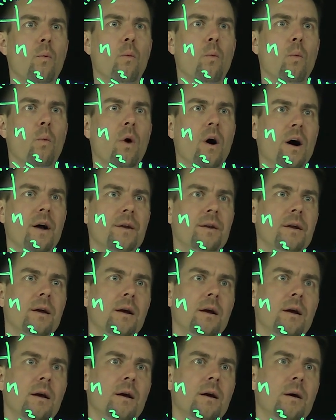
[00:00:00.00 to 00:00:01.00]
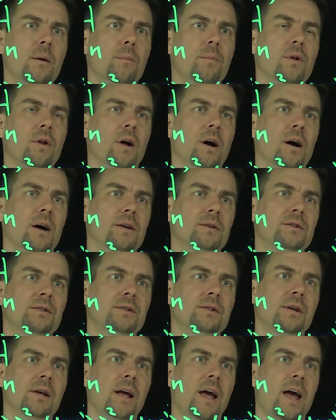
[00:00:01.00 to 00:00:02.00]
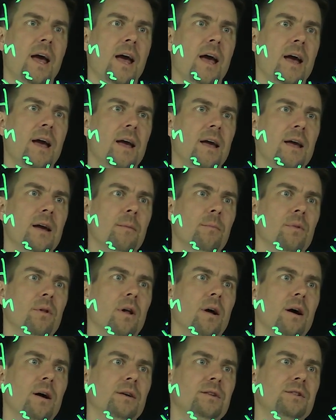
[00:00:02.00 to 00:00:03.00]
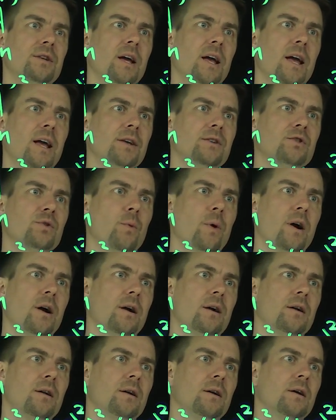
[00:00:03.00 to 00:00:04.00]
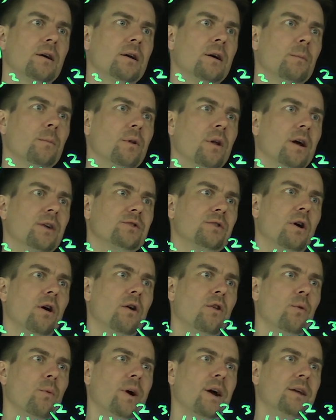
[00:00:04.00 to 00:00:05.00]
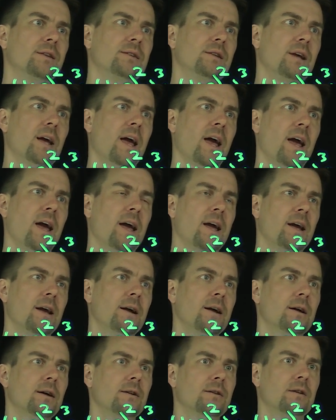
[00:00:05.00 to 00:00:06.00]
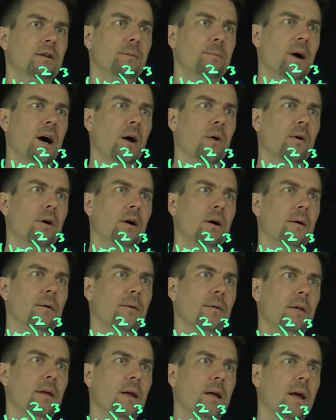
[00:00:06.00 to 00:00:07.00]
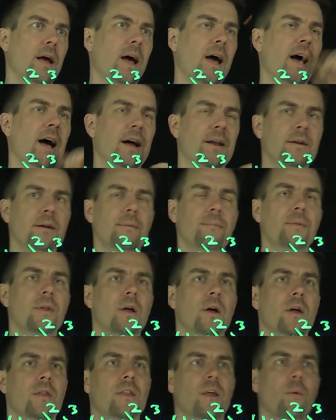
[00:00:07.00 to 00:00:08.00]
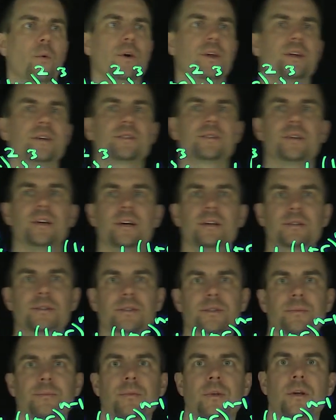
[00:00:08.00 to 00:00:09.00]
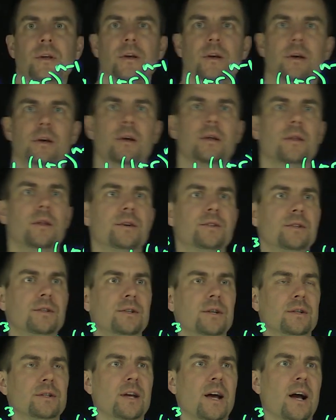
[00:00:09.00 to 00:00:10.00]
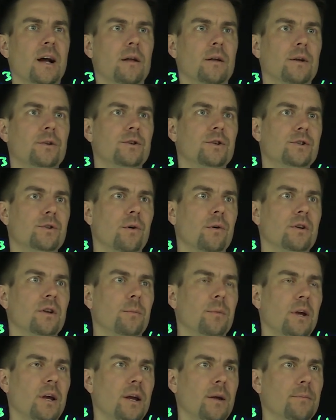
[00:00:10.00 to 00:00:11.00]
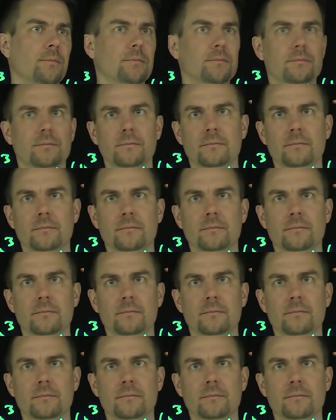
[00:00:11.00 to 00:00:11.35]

1 plus a plus a squared plus all the way to a to the power n, then what is this? This is exactly just going to be